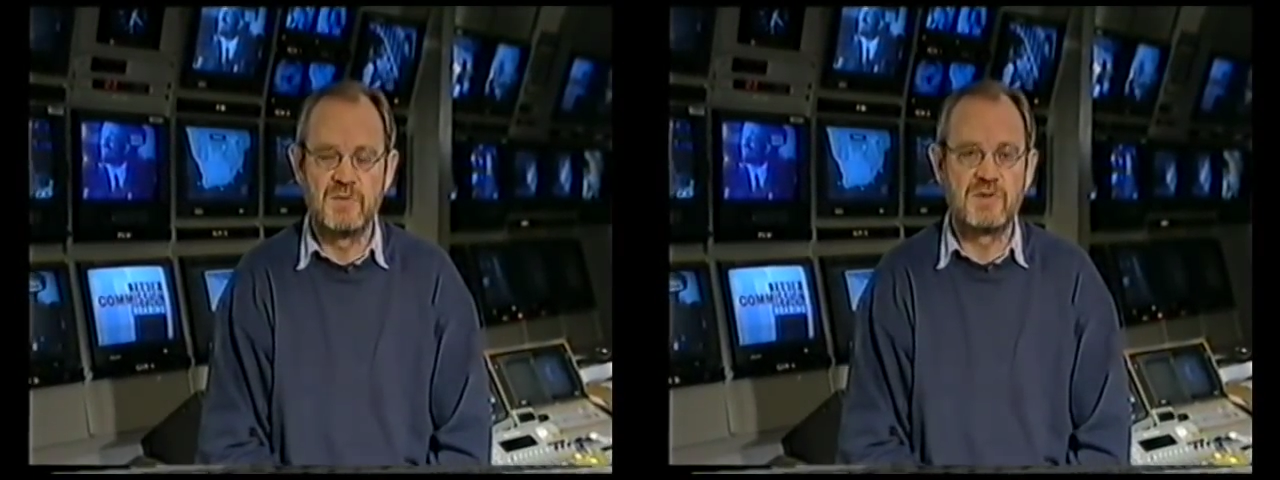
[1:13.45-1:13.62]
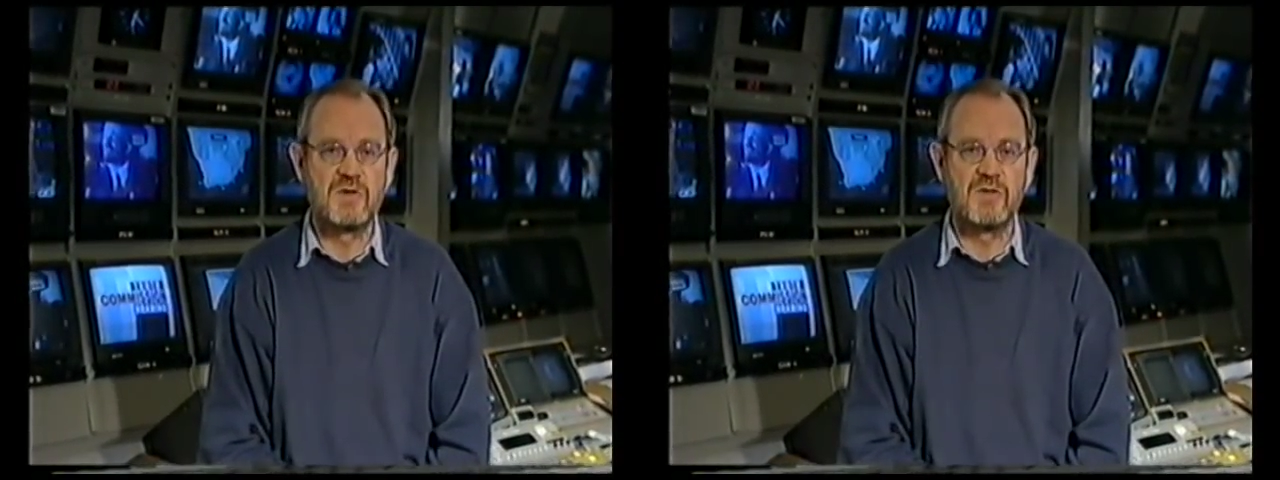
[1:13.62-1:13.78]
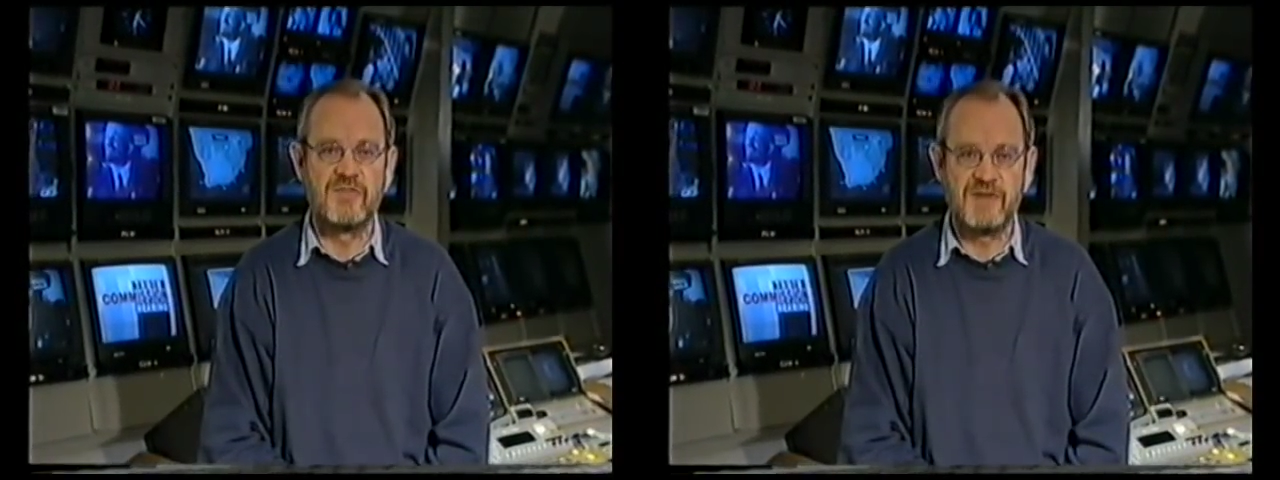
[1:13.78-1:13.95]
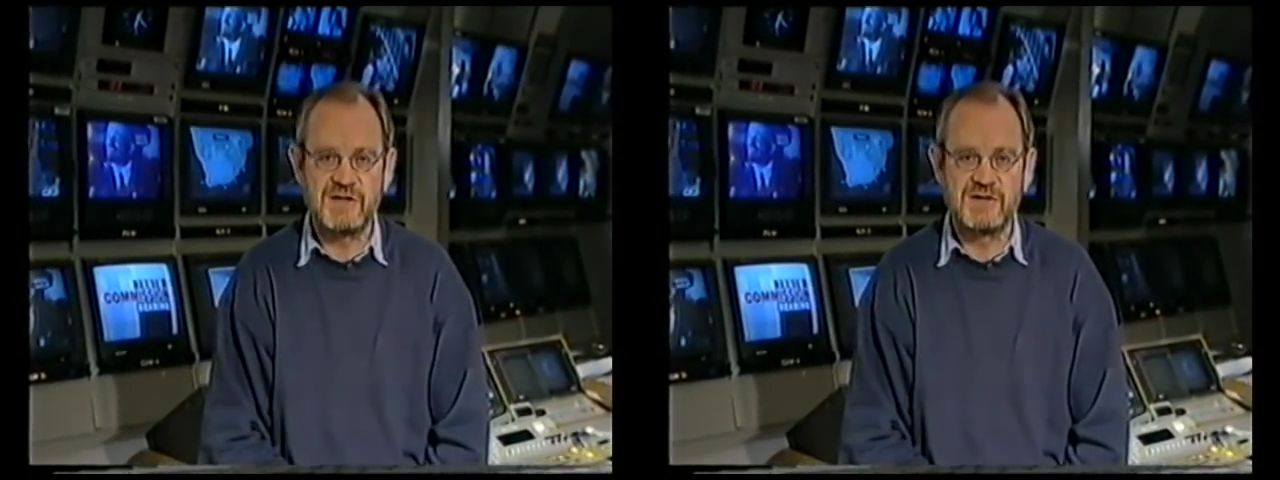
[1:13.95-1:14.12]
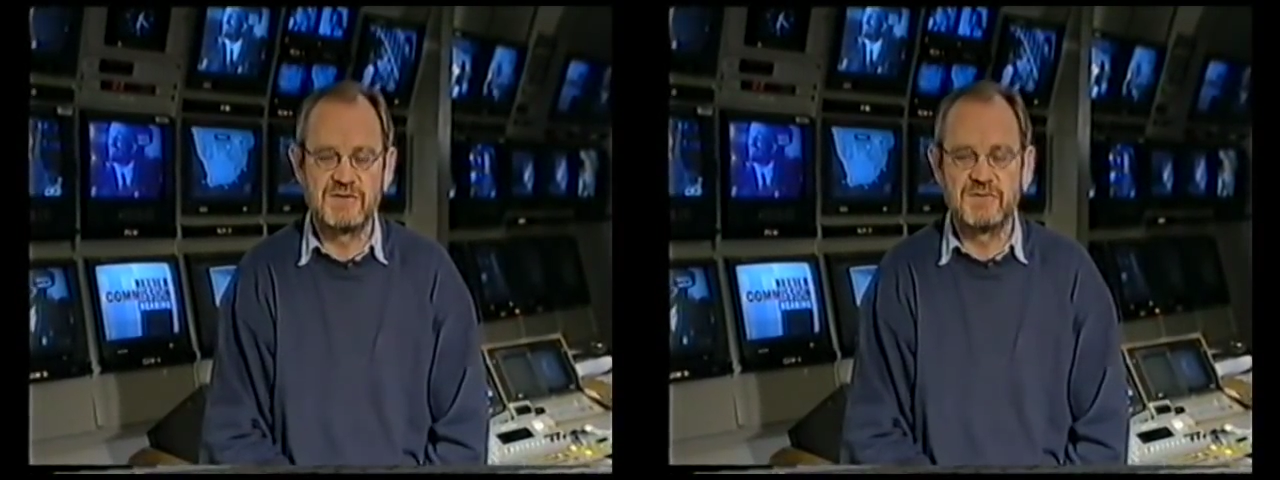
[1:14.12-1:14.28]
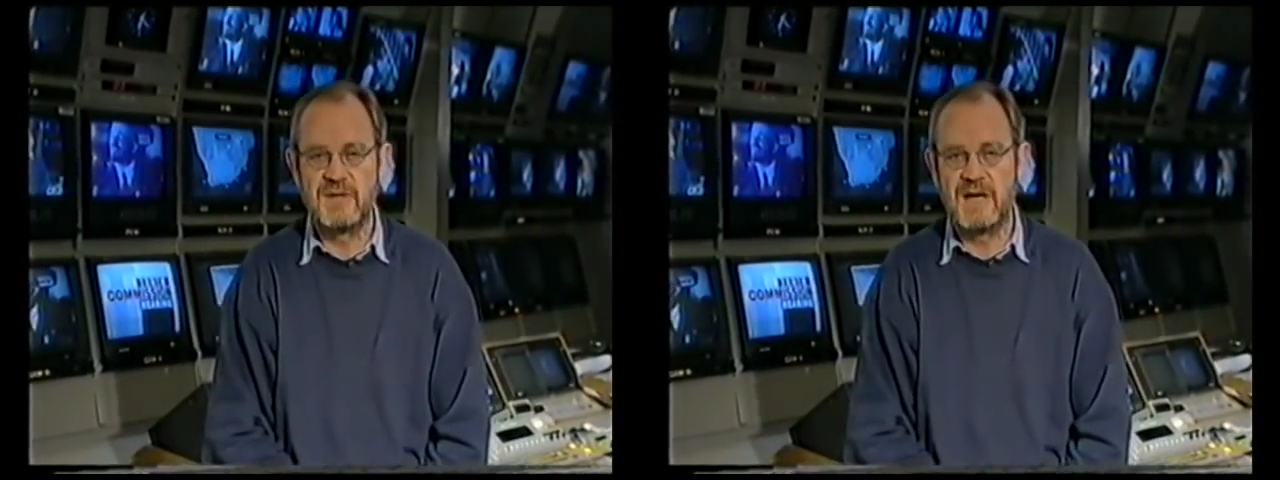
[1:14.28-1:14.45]
with
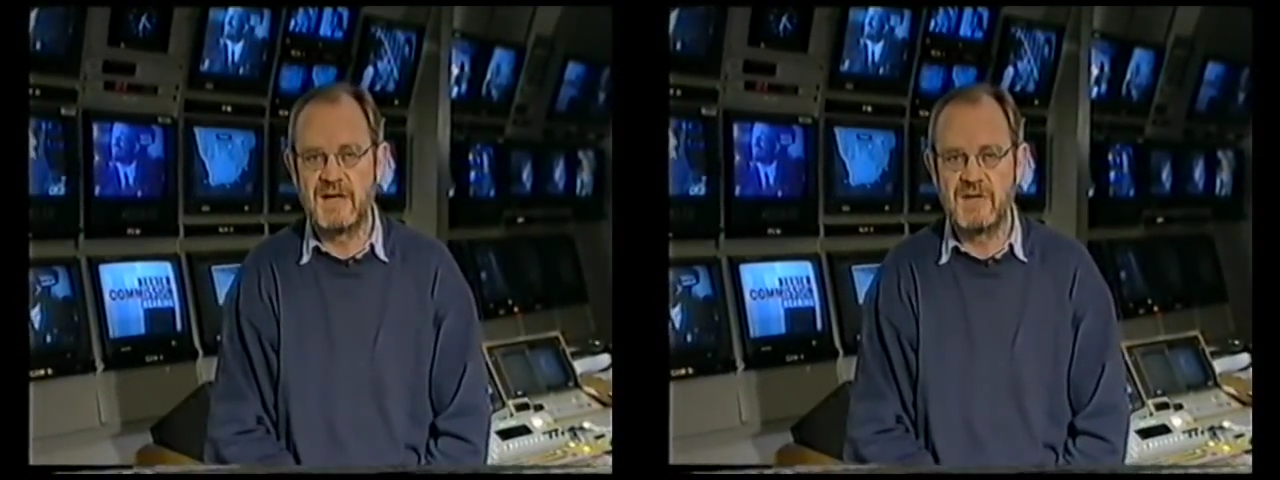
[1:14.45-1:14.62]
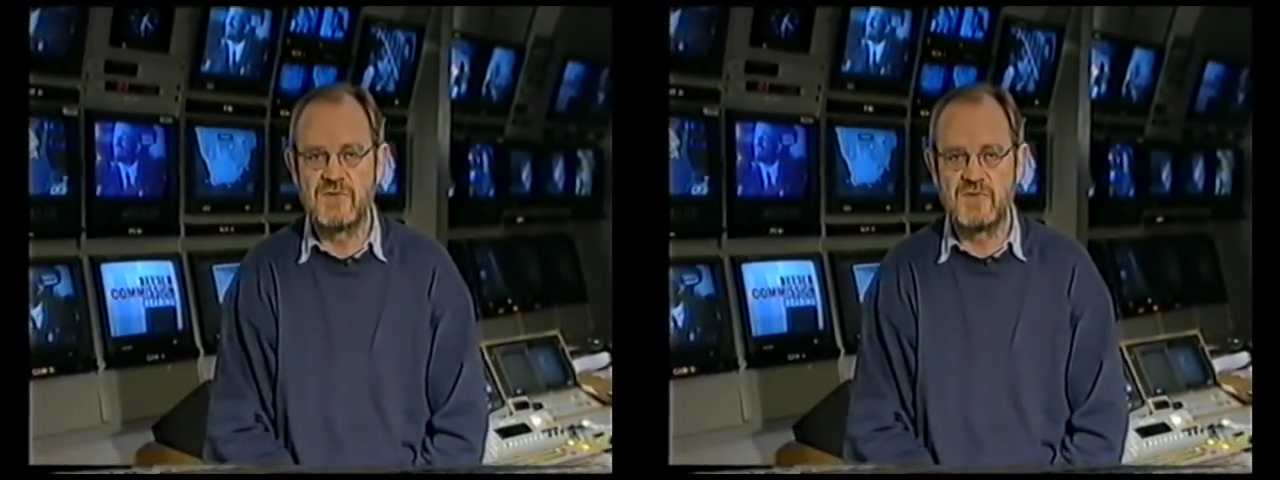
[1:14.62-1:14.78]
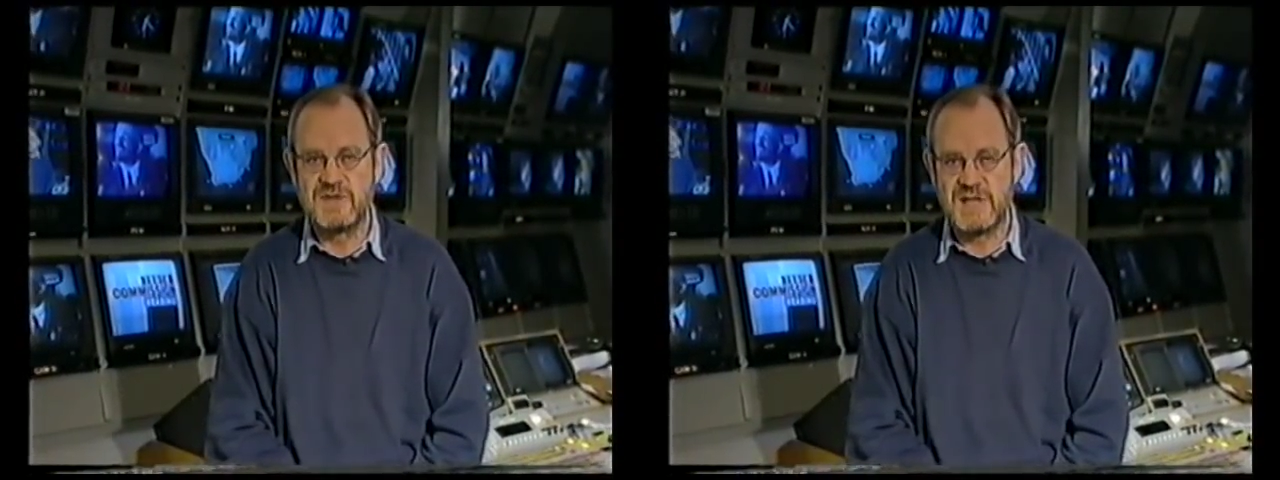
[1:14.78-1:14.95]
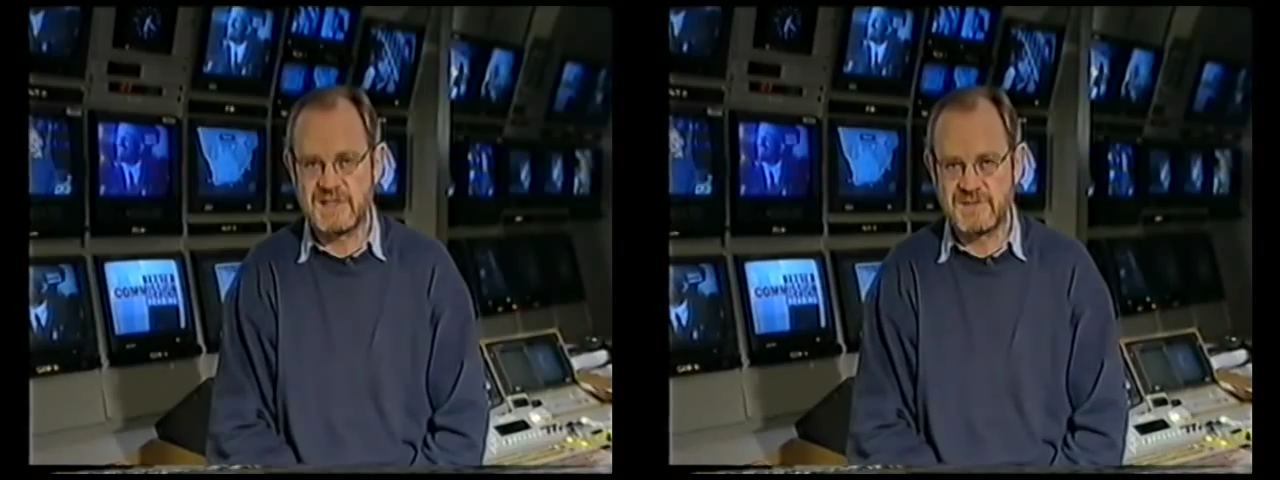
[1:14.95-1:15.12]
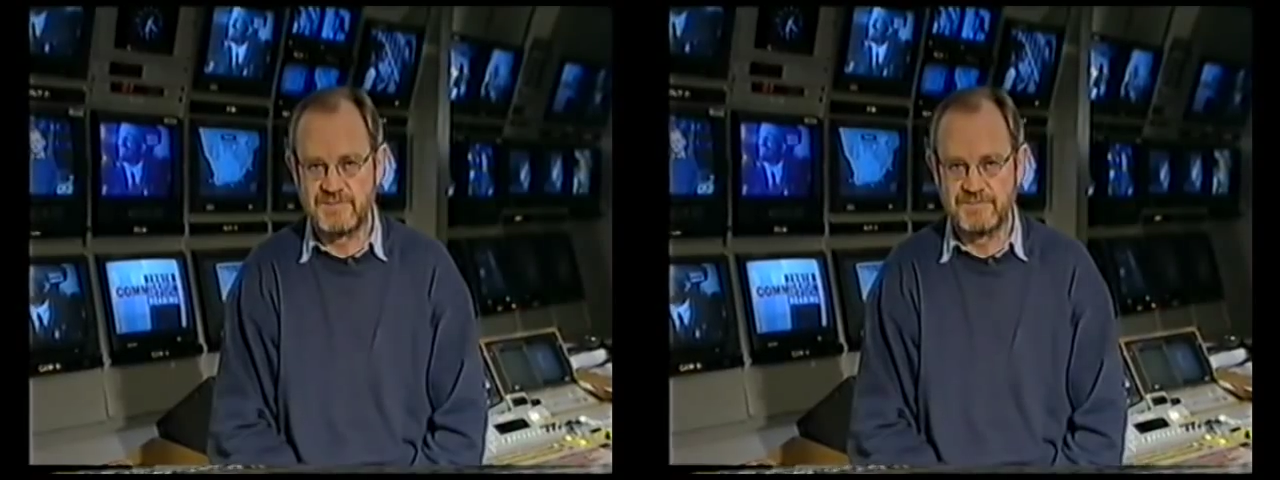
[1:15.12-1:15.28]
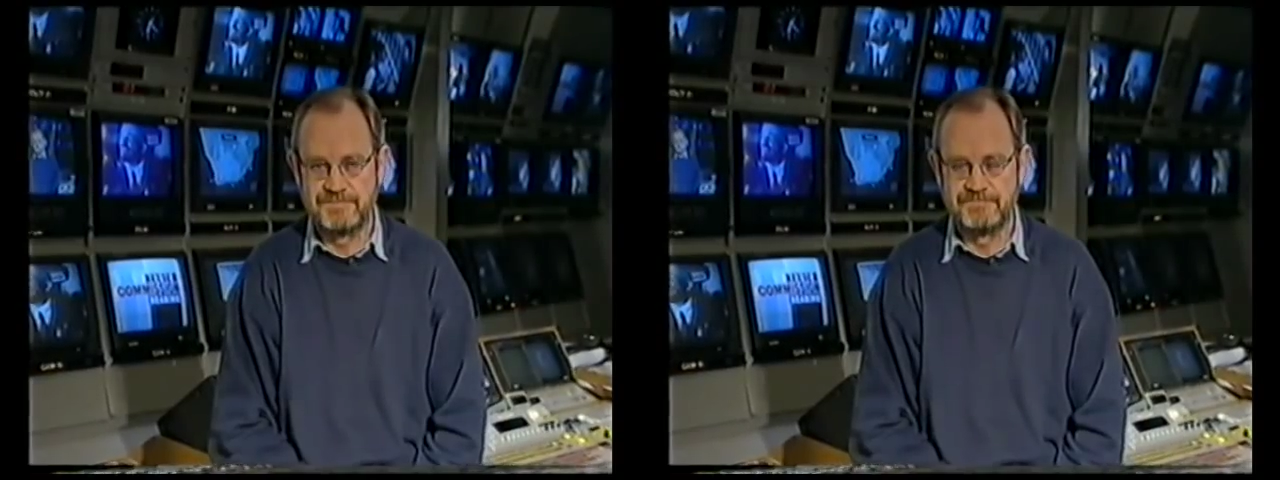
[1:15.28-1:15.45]
conviction and
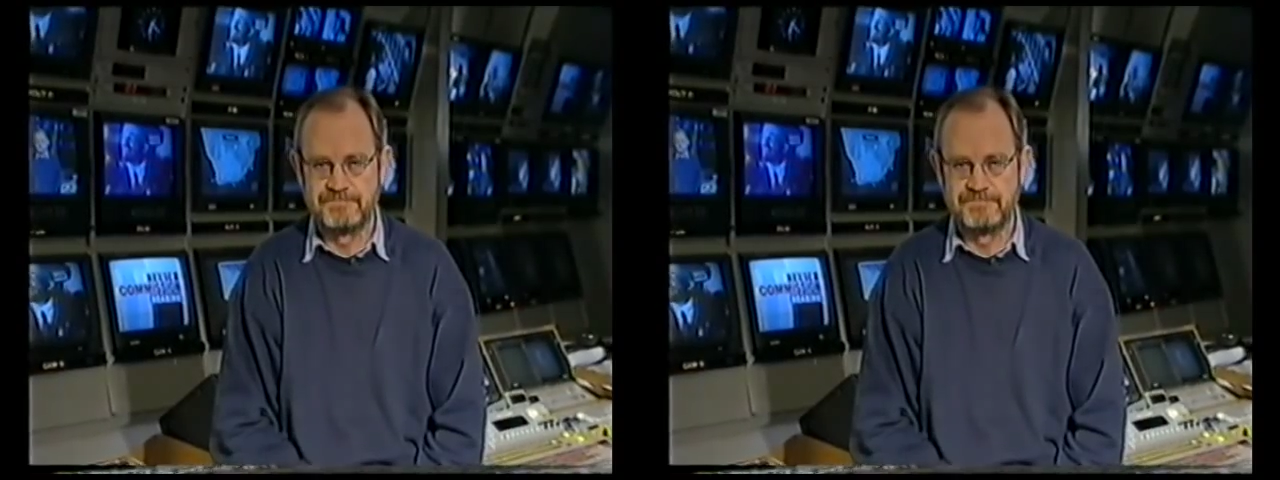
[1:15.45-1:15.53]
enthusiasm.